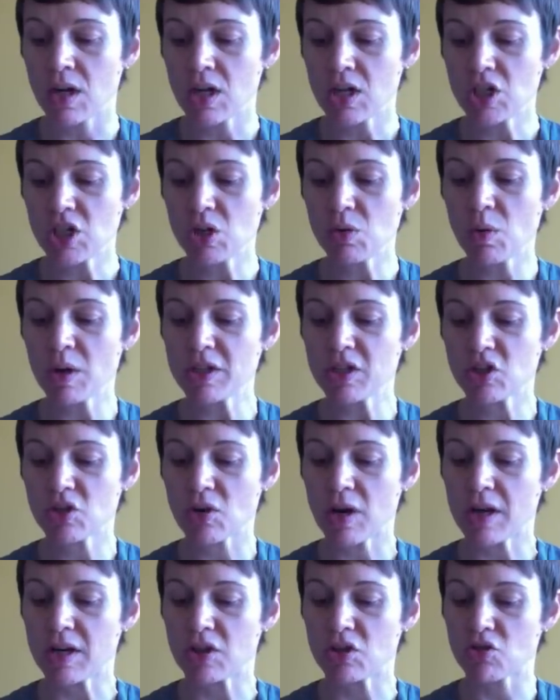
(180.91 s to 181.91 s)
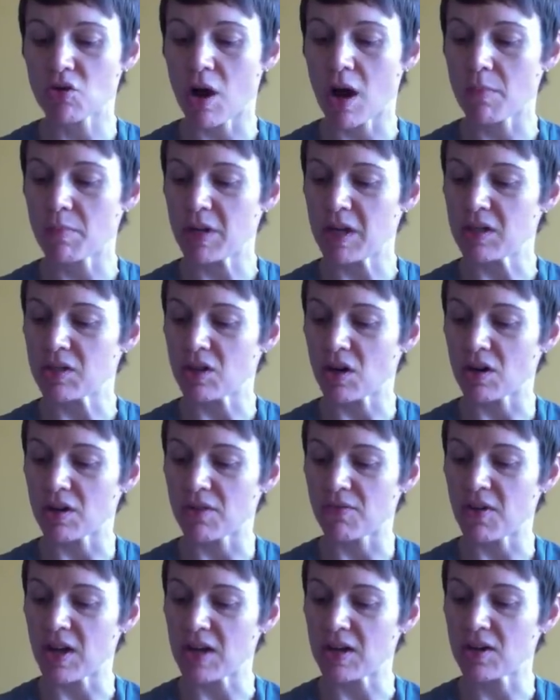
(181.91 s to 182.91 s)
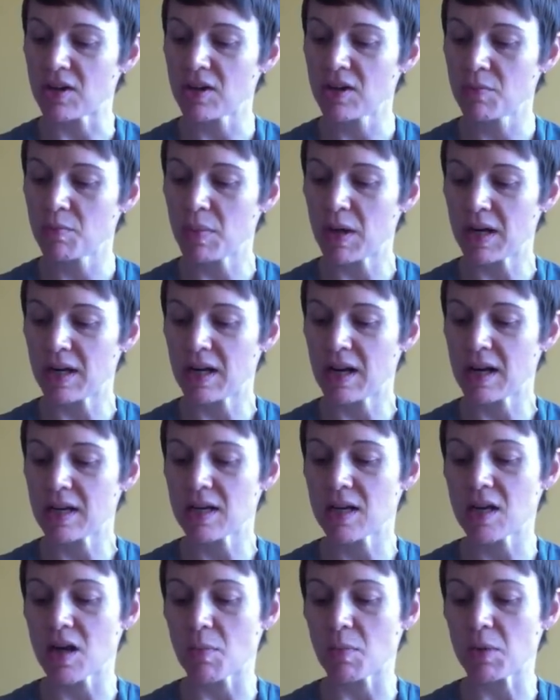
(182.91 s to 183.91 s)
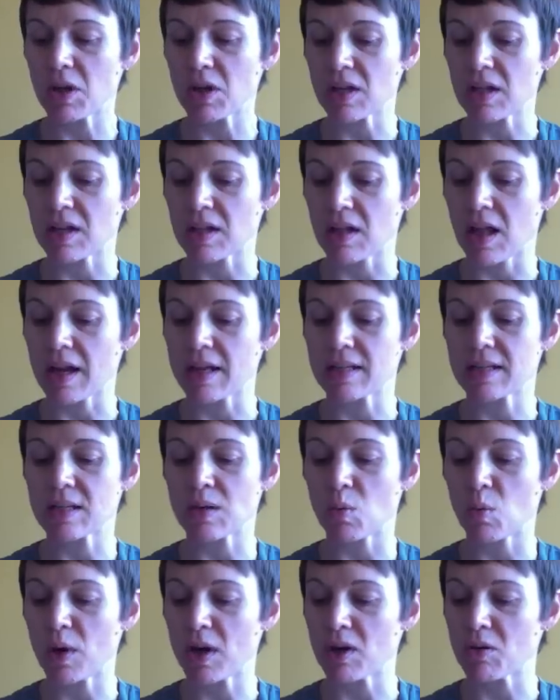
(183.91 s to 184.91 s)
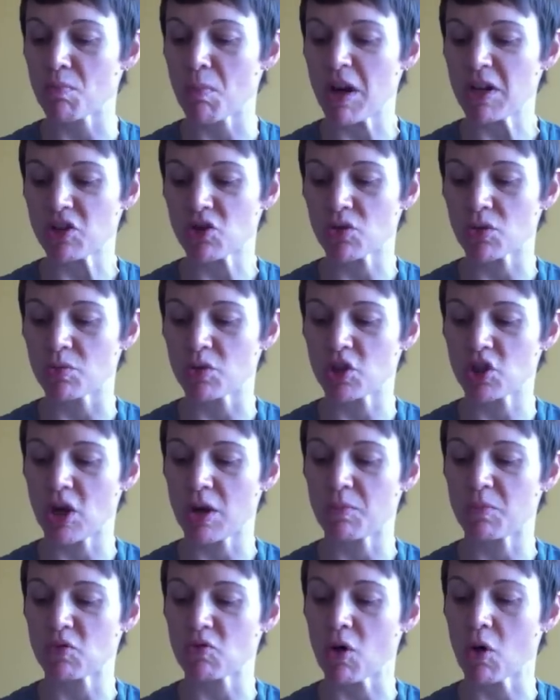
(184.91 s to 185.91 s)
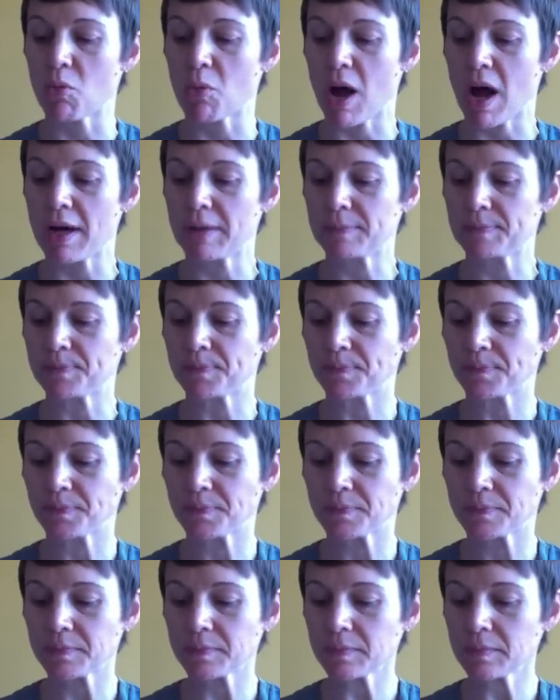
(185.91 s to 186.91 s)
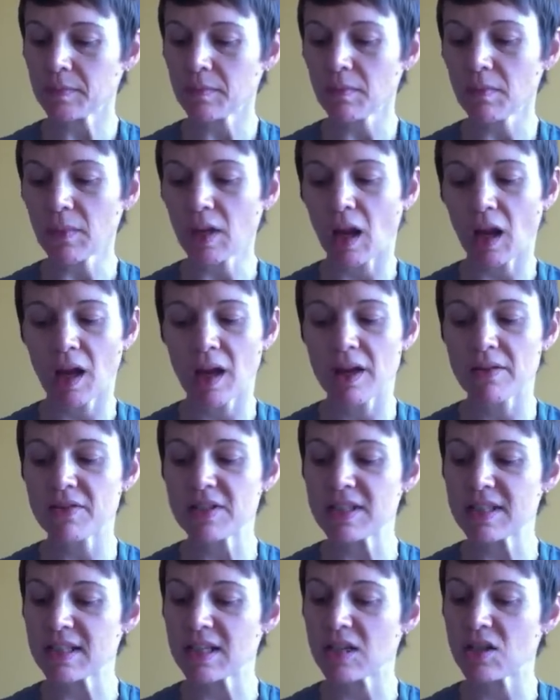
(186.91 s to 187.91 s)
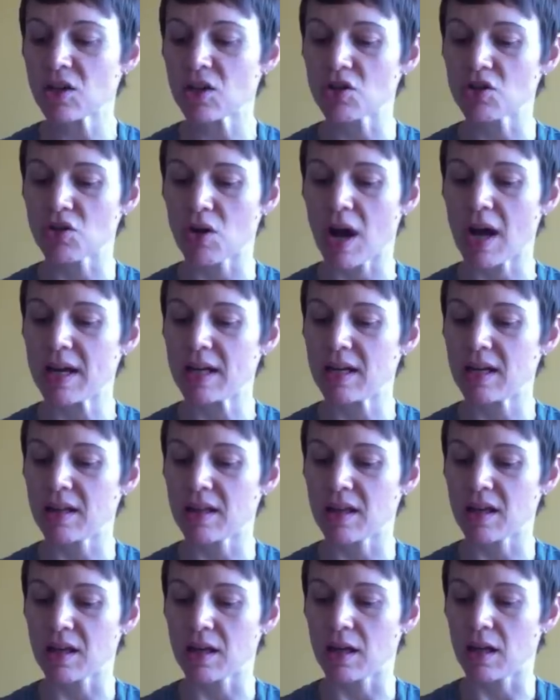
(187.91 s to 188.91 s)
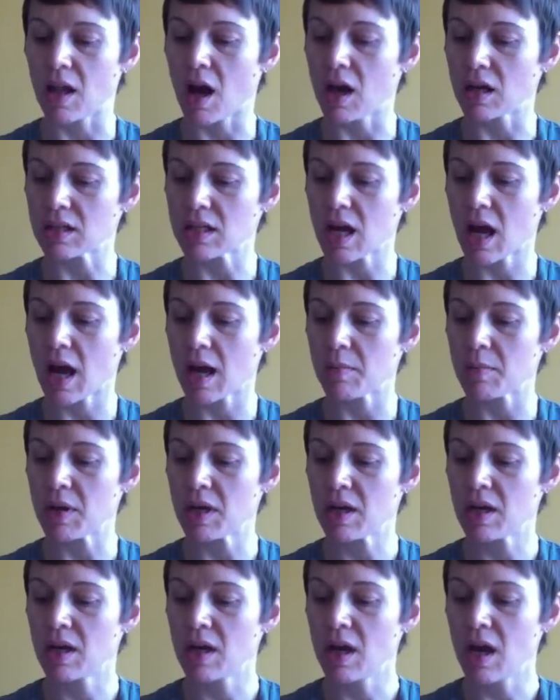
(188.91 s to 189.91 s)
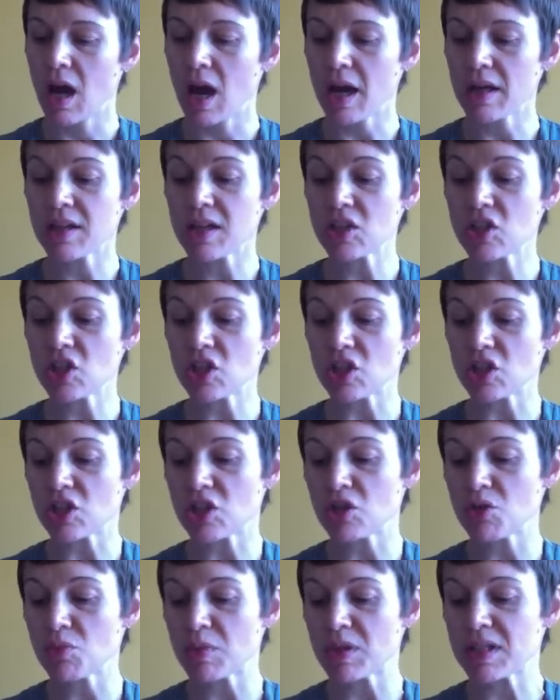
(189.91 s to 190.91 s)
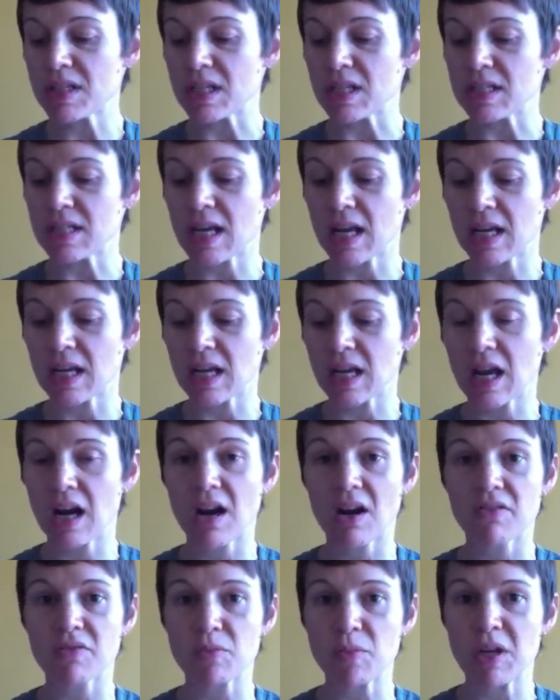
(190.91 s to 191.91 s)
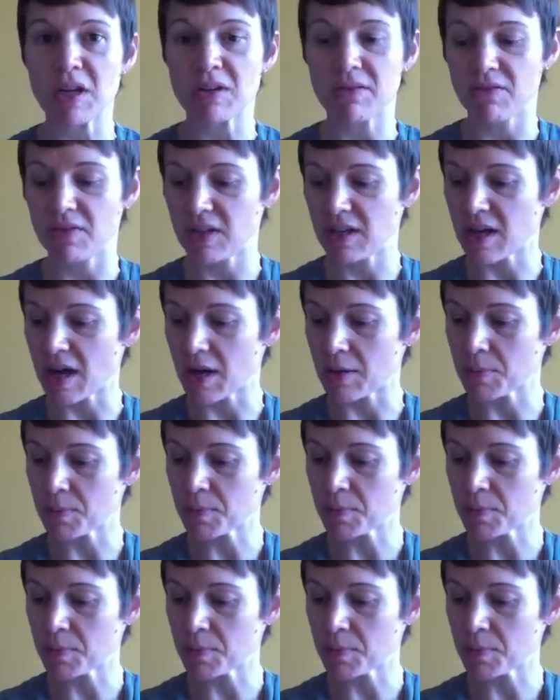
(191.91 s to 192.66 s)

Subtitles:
She once tried to draw me a Darth Vader, but it ended up looking like some weird mushroom-shaped robot. I haven't seen her draw anything in a long time. I think she's too busy taking care of me and Via.